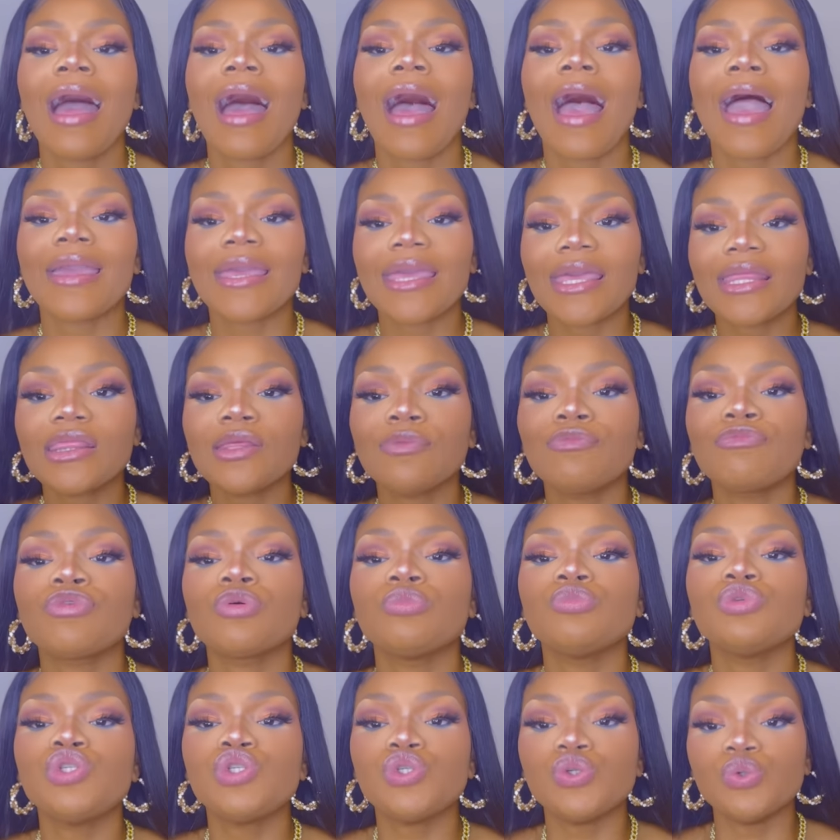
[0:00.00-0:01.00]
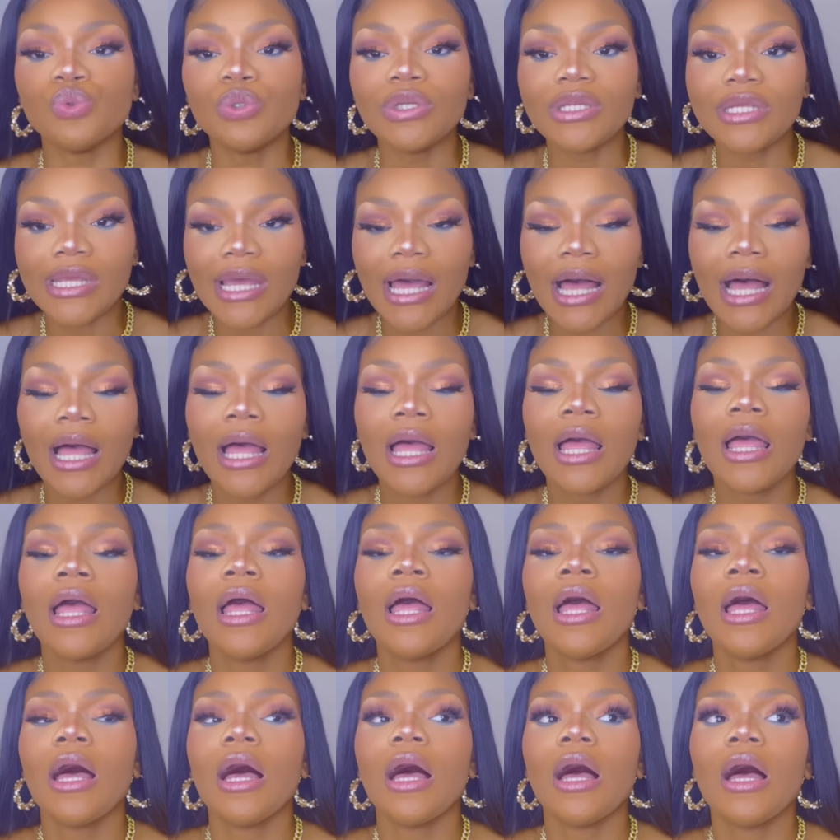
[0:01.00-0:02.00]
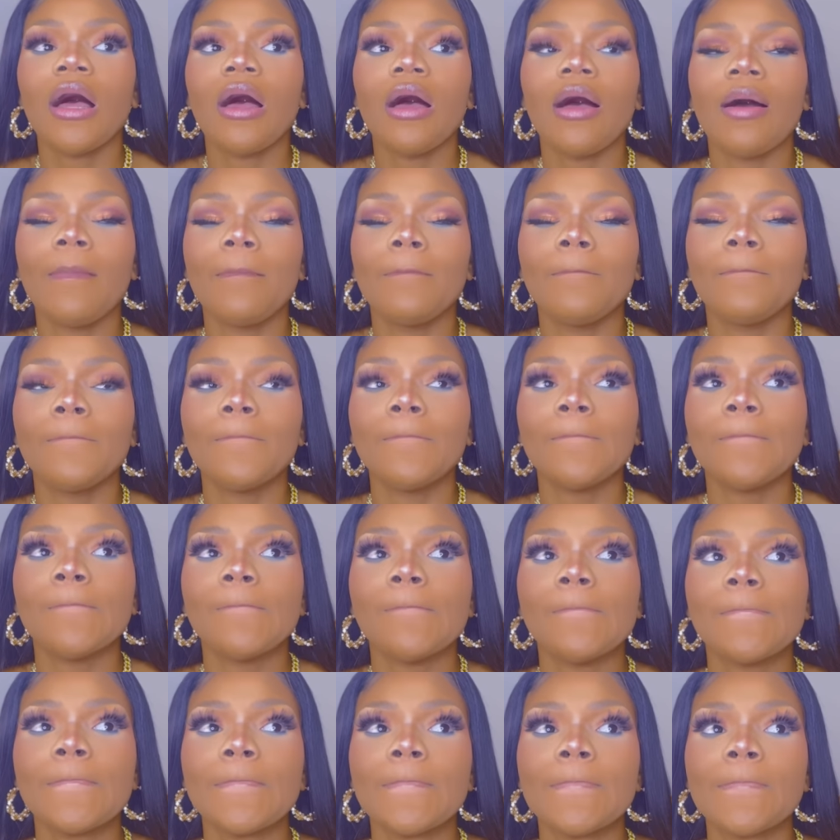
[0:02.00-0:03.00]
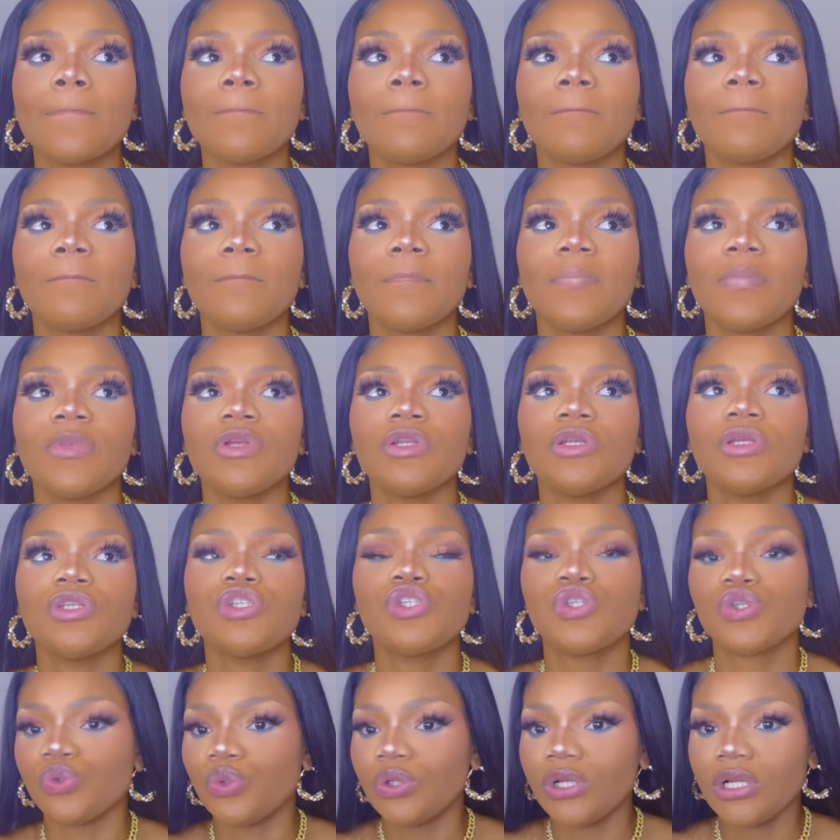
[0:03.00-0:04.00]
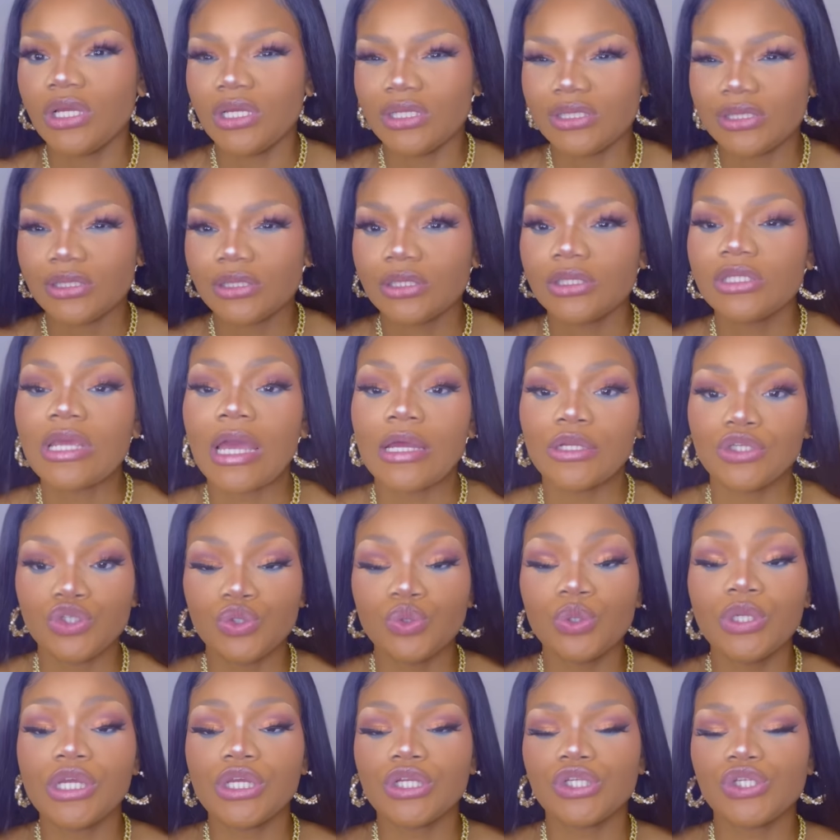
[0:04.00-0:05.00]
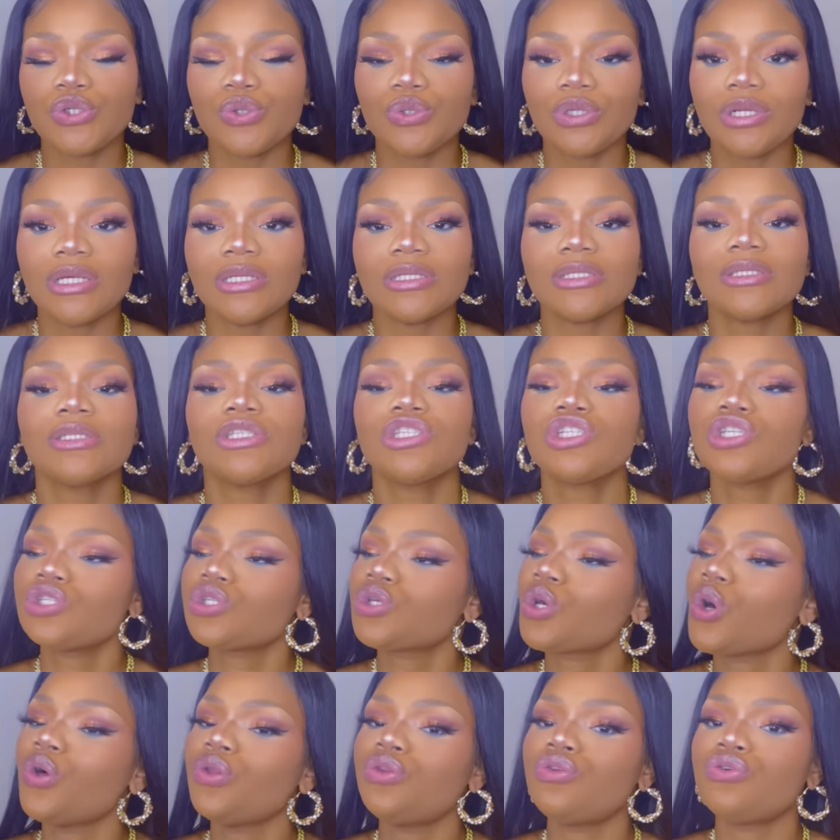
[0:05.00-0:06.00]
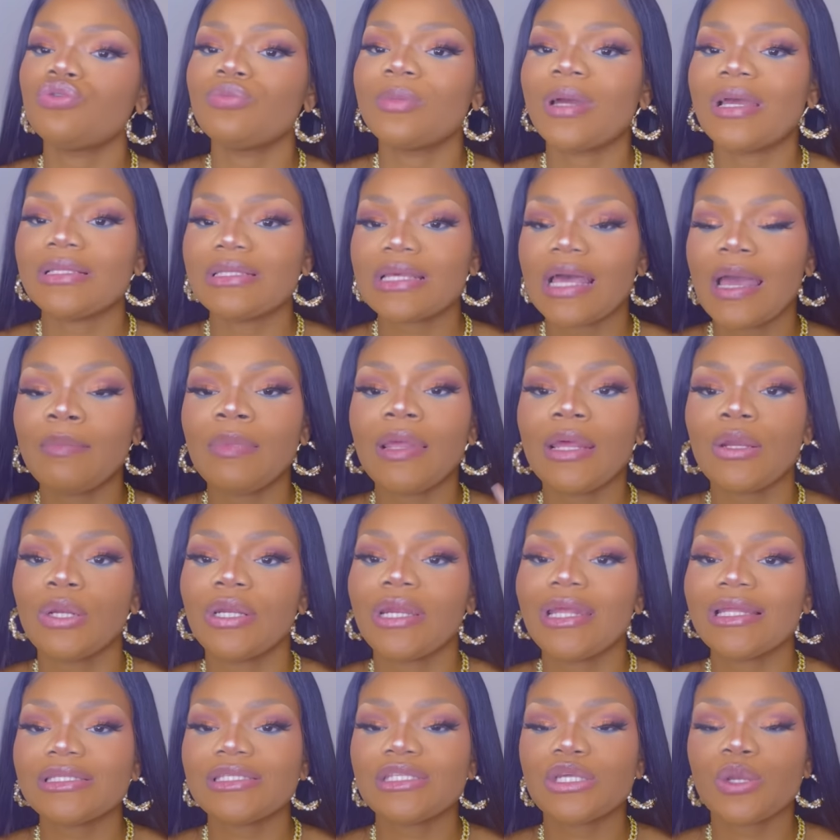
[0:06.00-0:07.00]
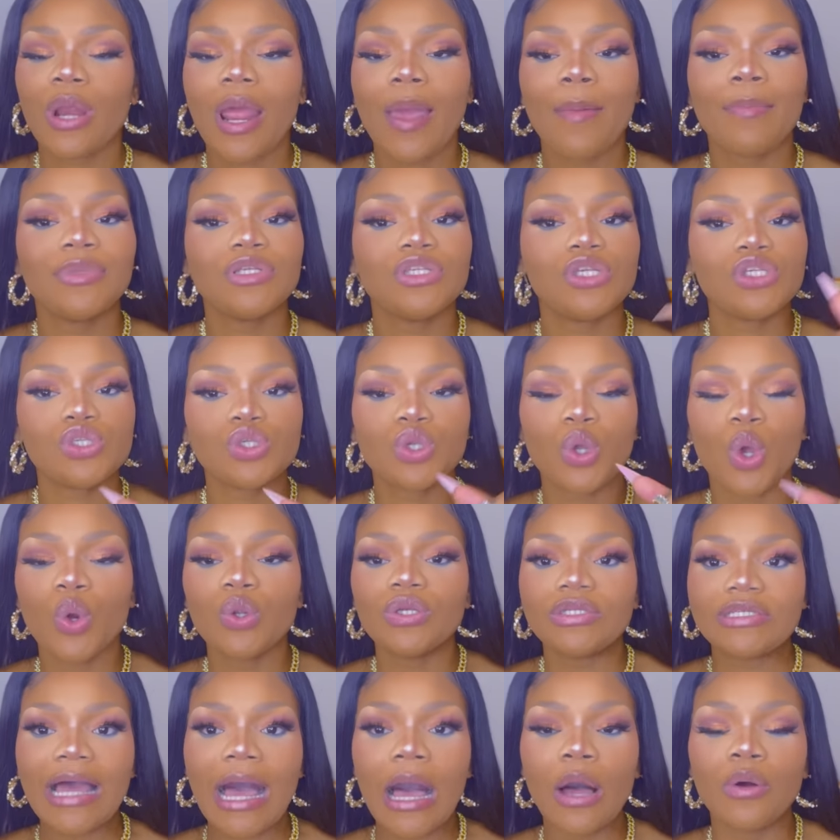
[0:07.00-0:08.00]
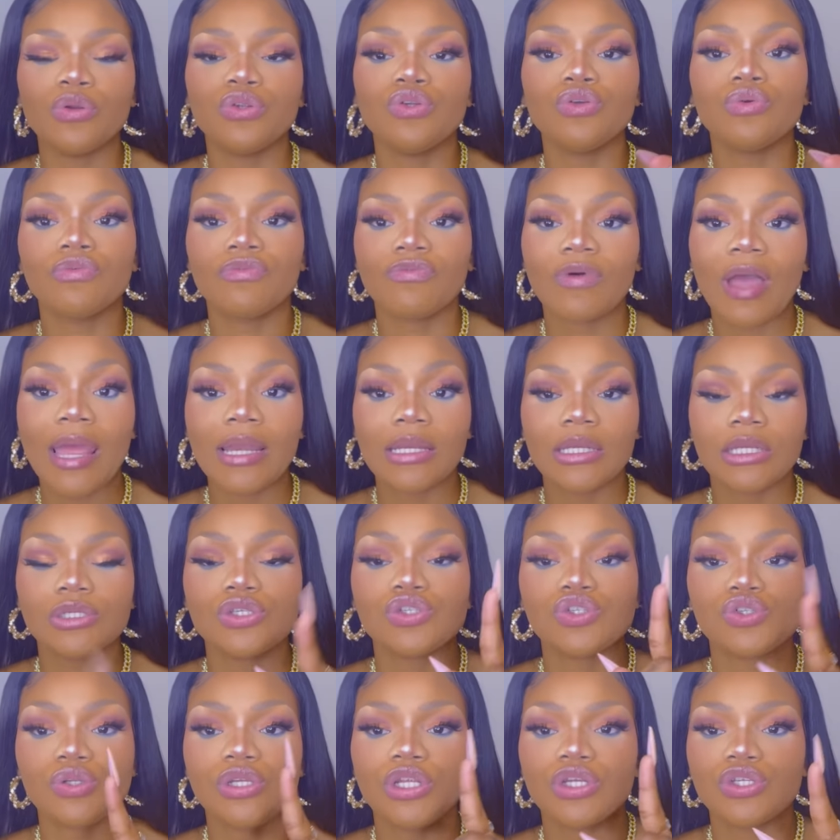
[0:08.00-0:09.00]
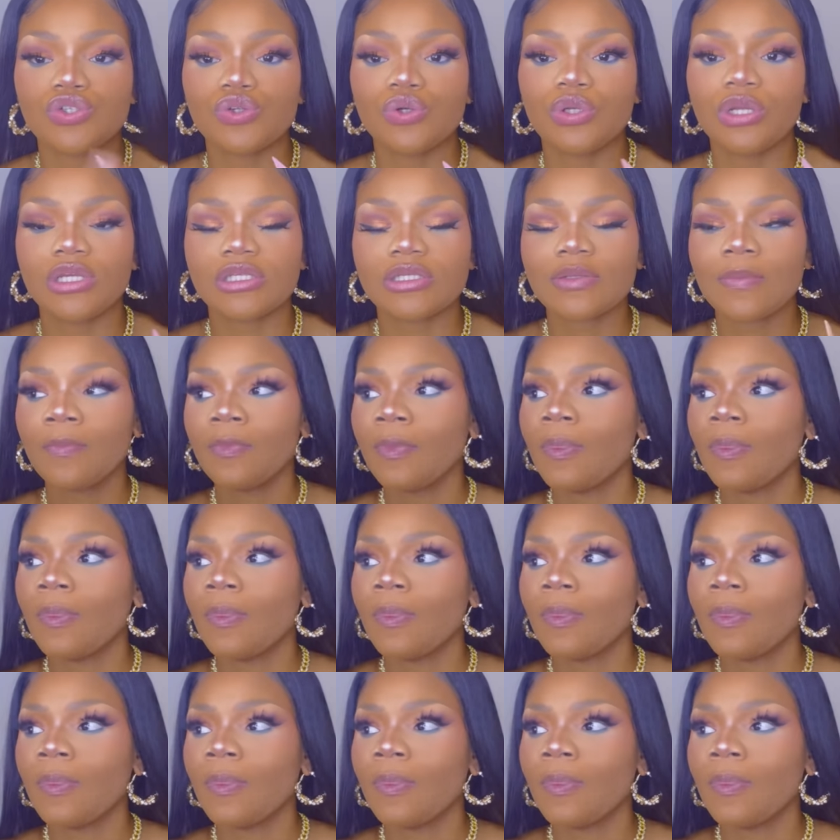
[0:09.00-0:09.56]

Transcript: I get them from Julia Jewelers. Yeah, Julia Jewelers. Just go through my timeline on Instagram. Just go down. You'll find it. Julia Jewelers.